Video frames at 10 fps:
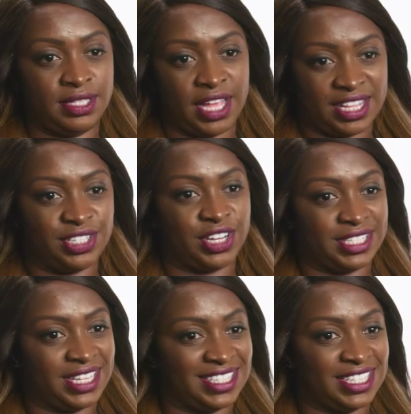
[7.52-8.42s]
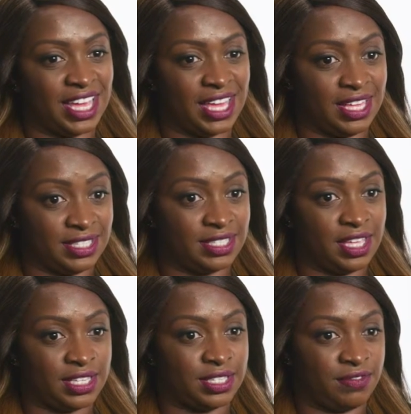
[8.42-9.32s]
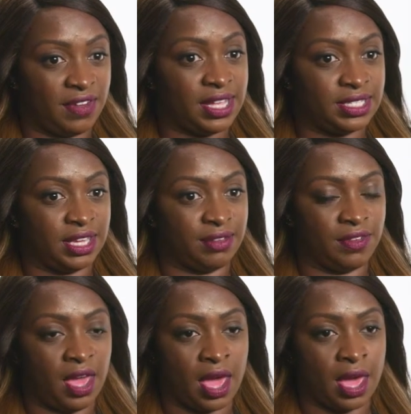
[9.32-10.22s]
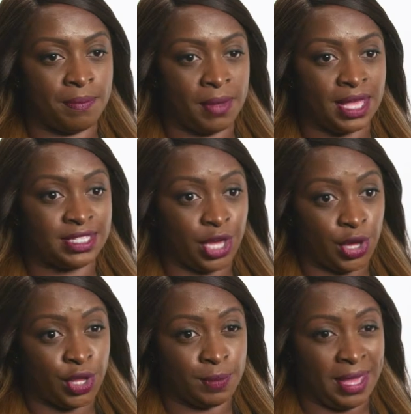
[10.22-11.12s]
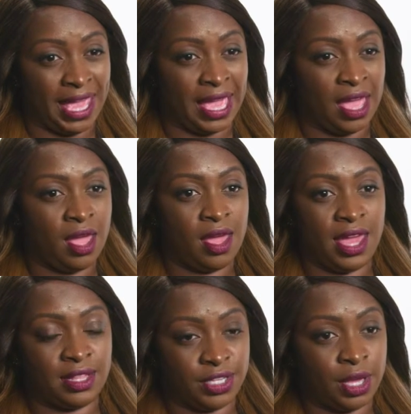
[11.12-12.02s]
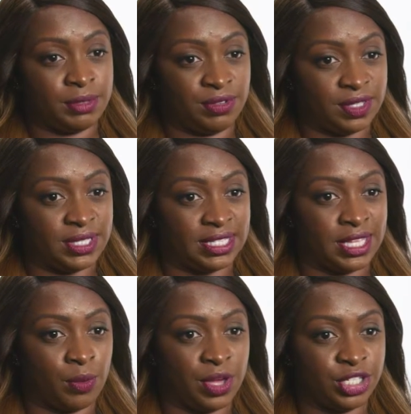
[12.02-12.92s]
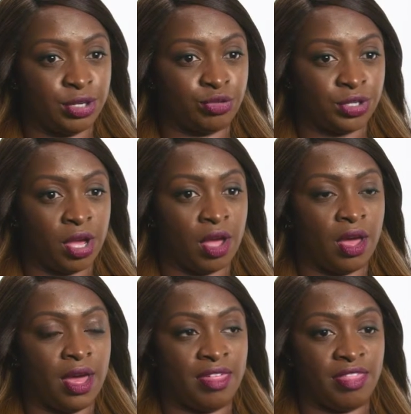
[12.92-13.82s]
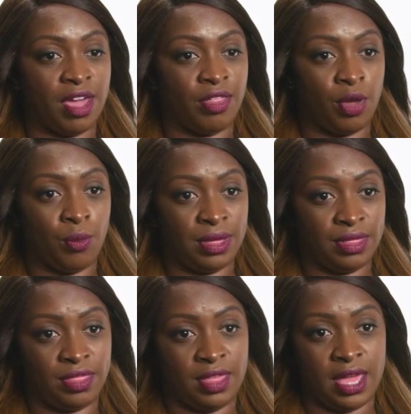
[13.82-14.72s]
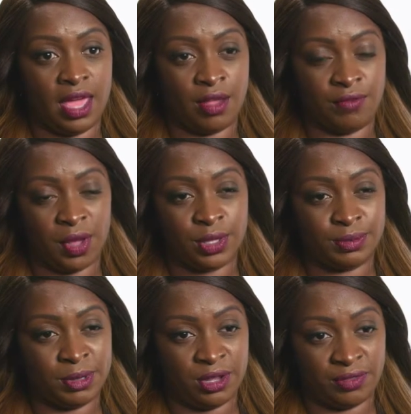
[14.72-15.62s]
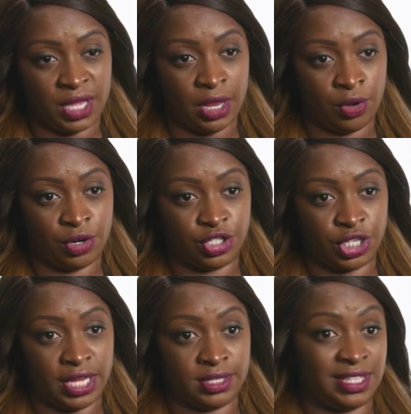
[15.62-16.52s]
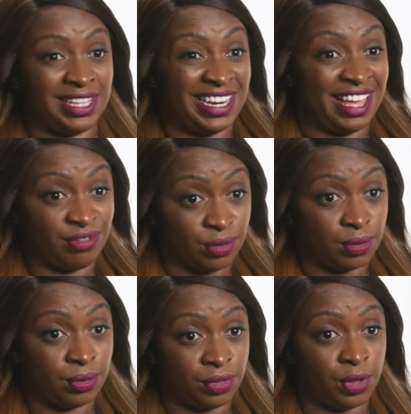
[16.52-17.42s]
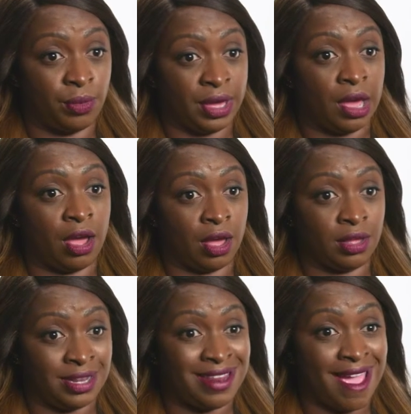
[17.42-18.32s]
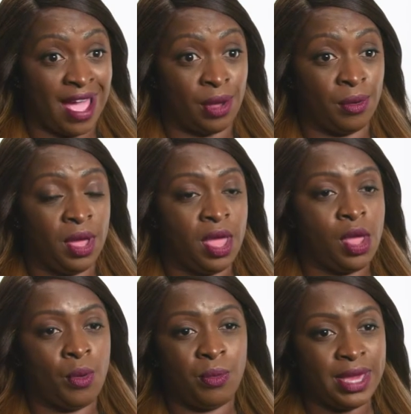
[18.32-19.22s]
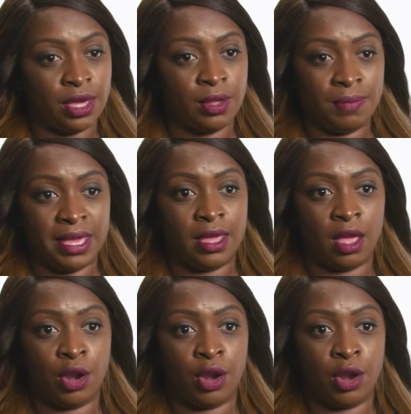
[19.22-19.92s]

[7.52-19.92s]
standardised testing is as effective um, as it could be in terms of assessing where children are. I think that with the advancement of technology to the level that we are now, we could be a